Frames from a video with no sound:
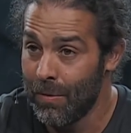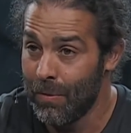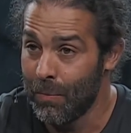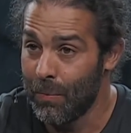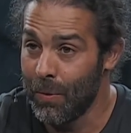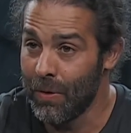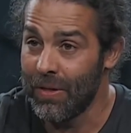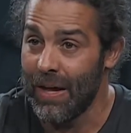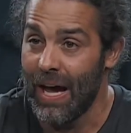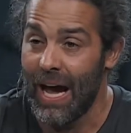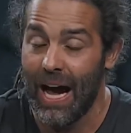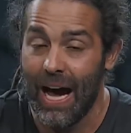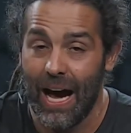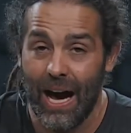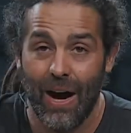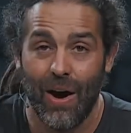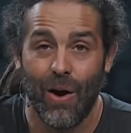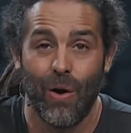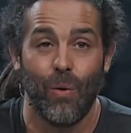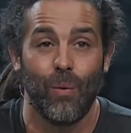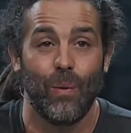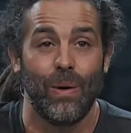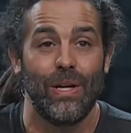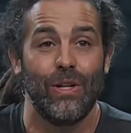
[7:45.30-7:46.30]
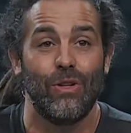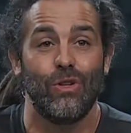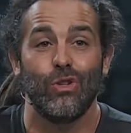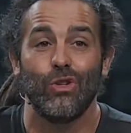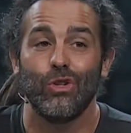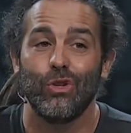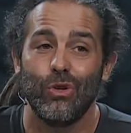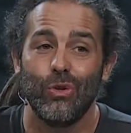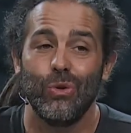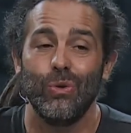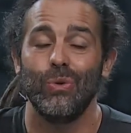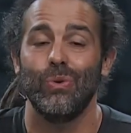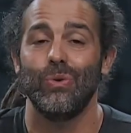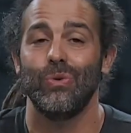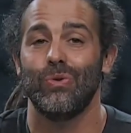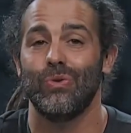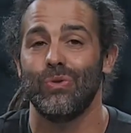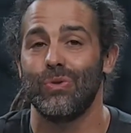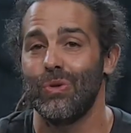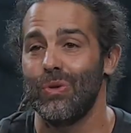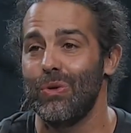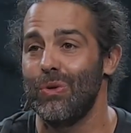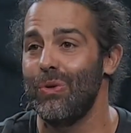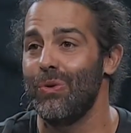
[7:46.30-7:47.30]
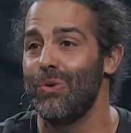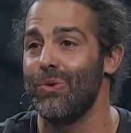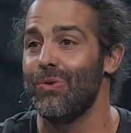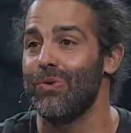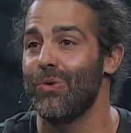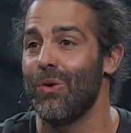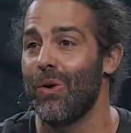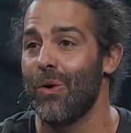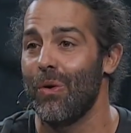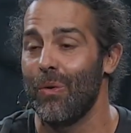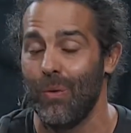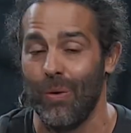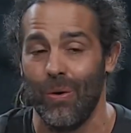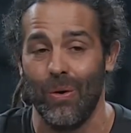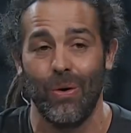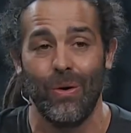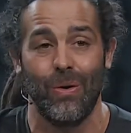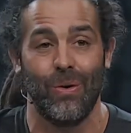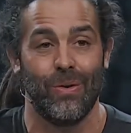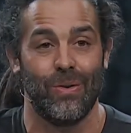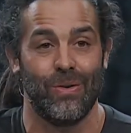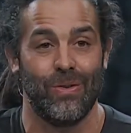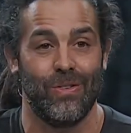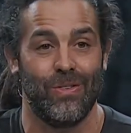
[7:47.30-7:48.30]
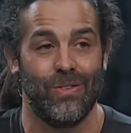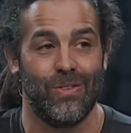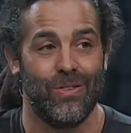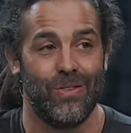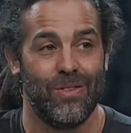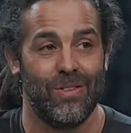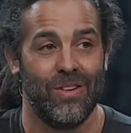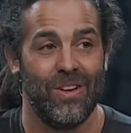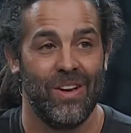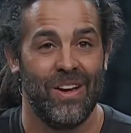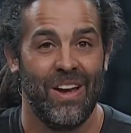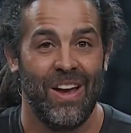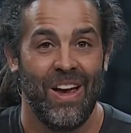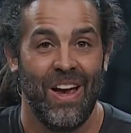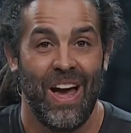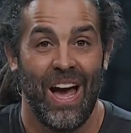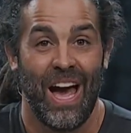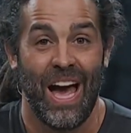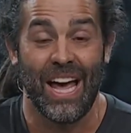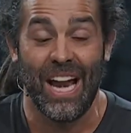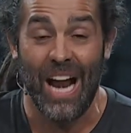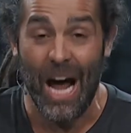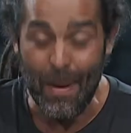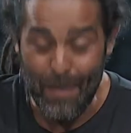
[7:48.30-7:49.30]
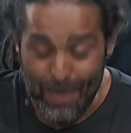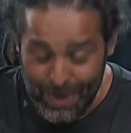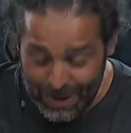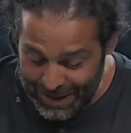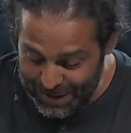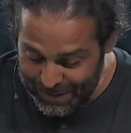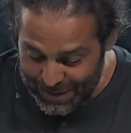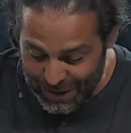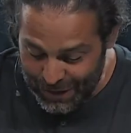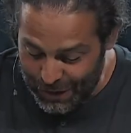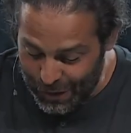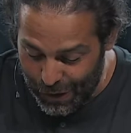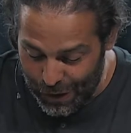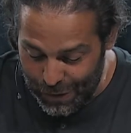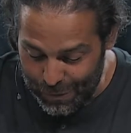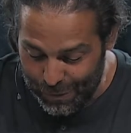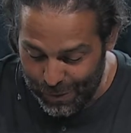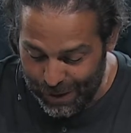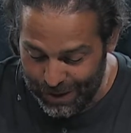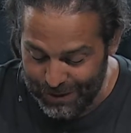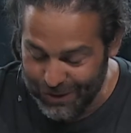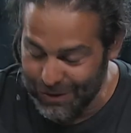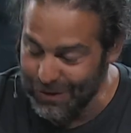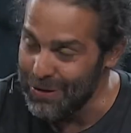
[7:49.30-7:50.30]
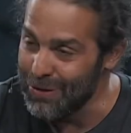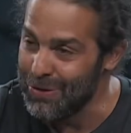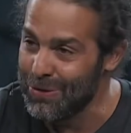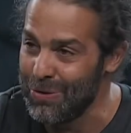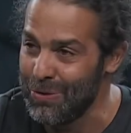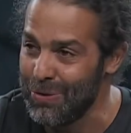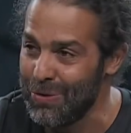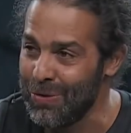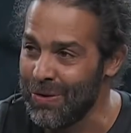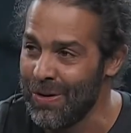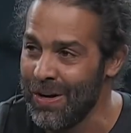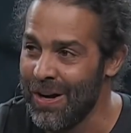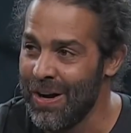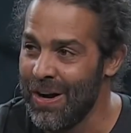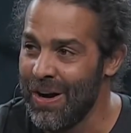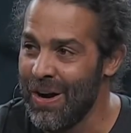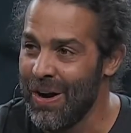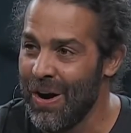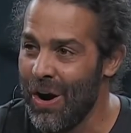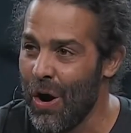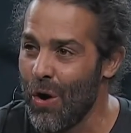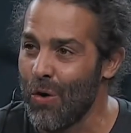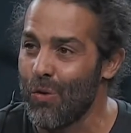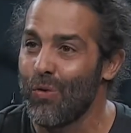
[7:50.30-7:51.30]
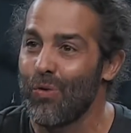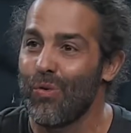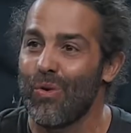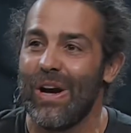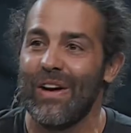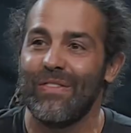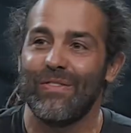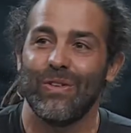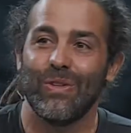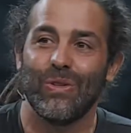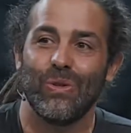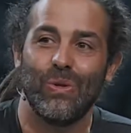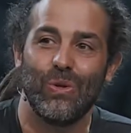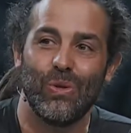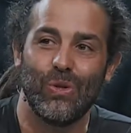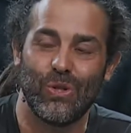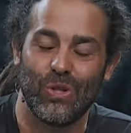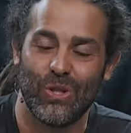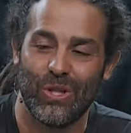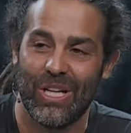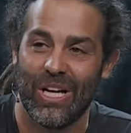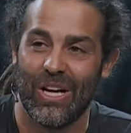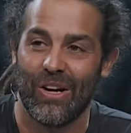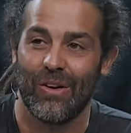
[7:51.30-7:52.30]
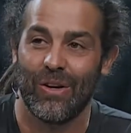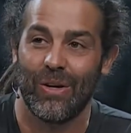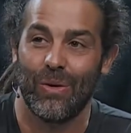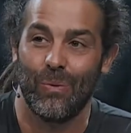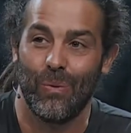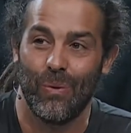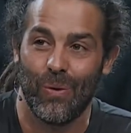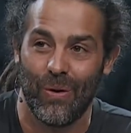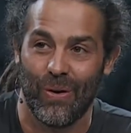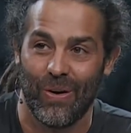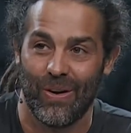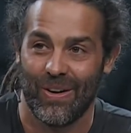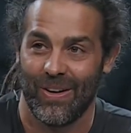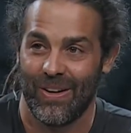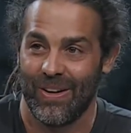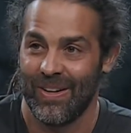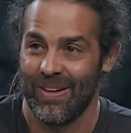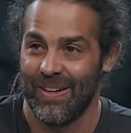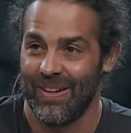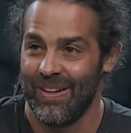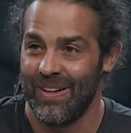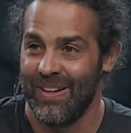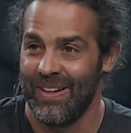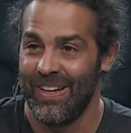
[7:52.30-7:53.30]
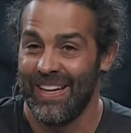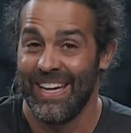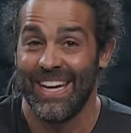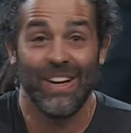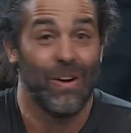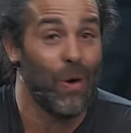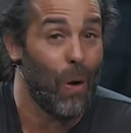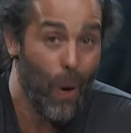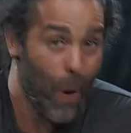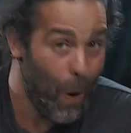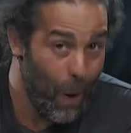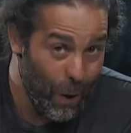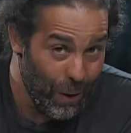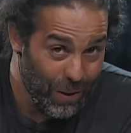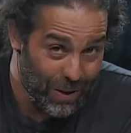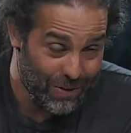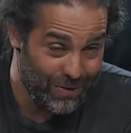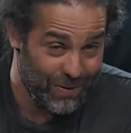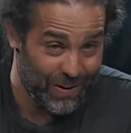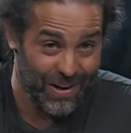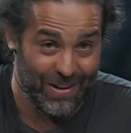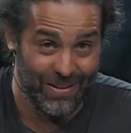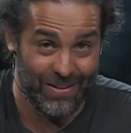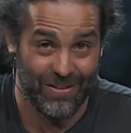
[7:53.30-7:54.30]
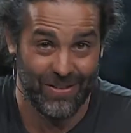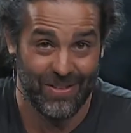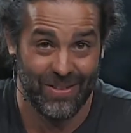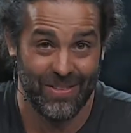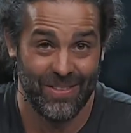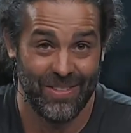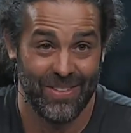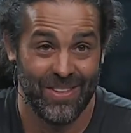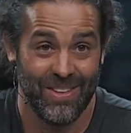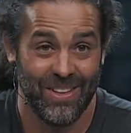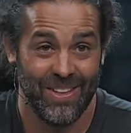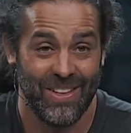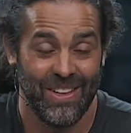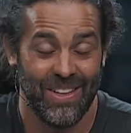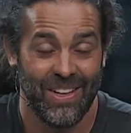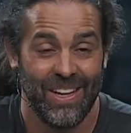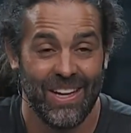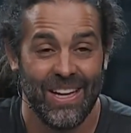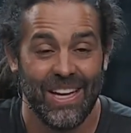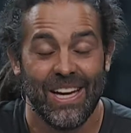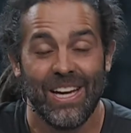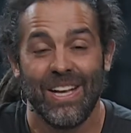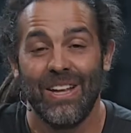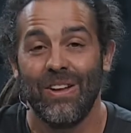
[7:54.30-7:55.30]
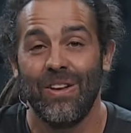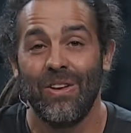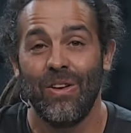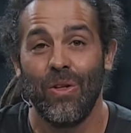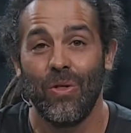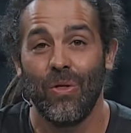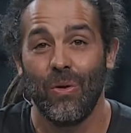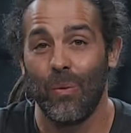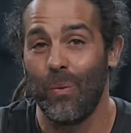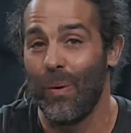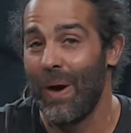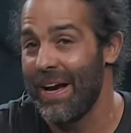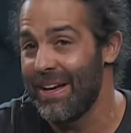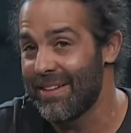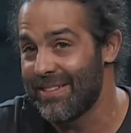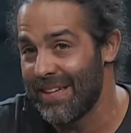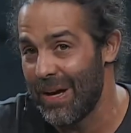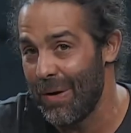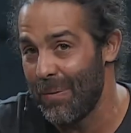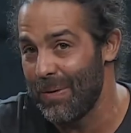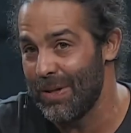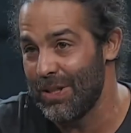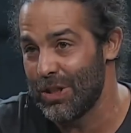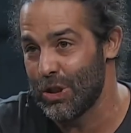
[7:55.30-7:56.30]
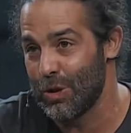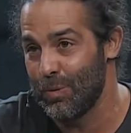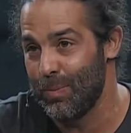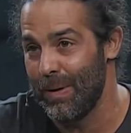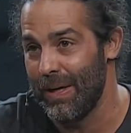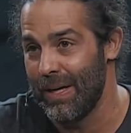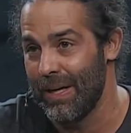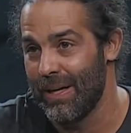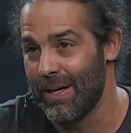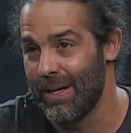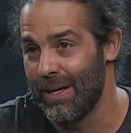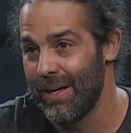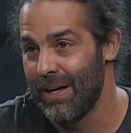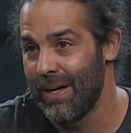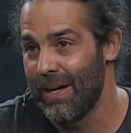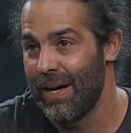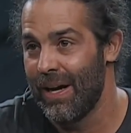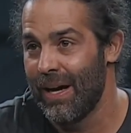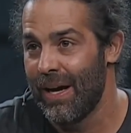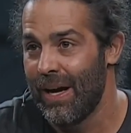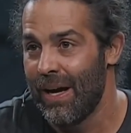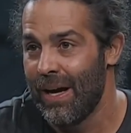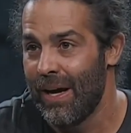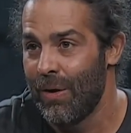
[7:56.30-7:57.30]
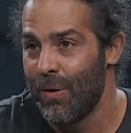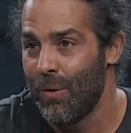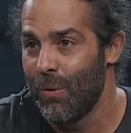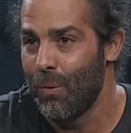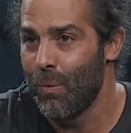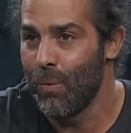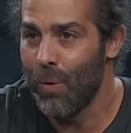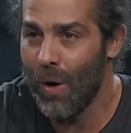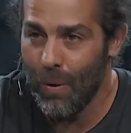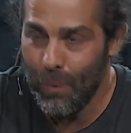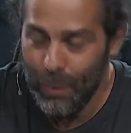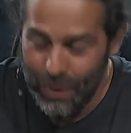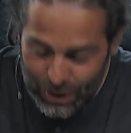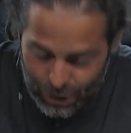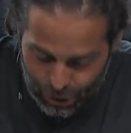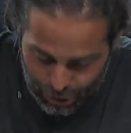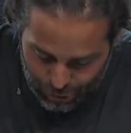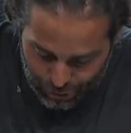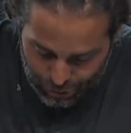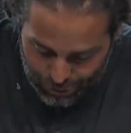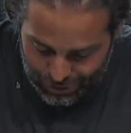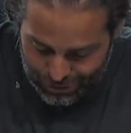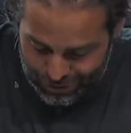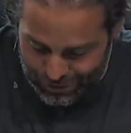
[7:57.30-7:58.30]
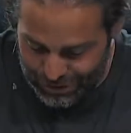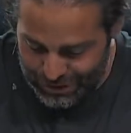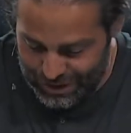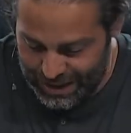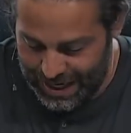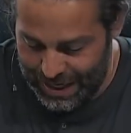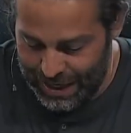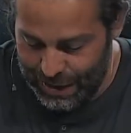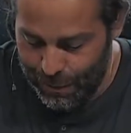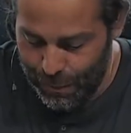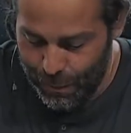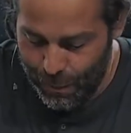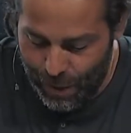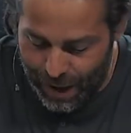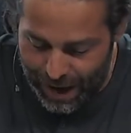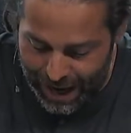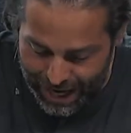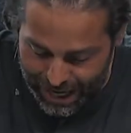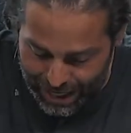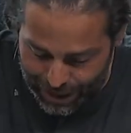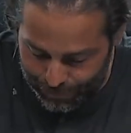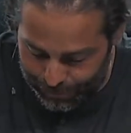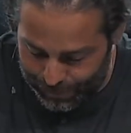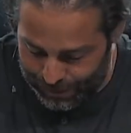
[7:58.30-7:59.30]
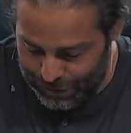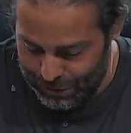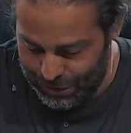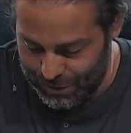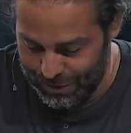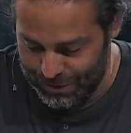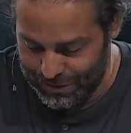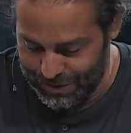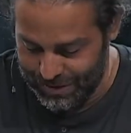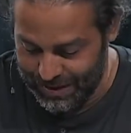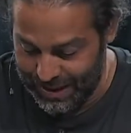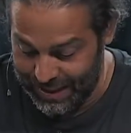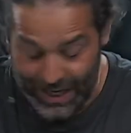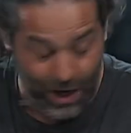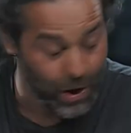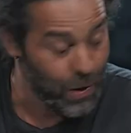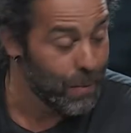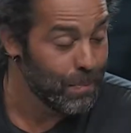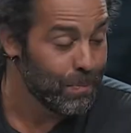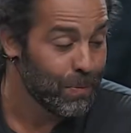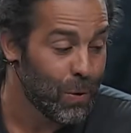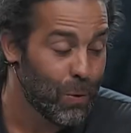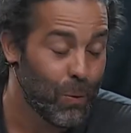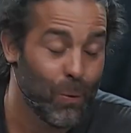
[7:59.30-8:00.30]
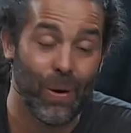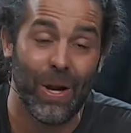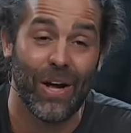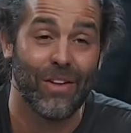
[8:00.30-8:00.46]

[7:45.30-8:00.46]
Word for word: with how we choose to use our words. And I believe that God wants to do a revolutionary work in all of us in the ways that we speak what we choose to say, why we choose to say it. Now, what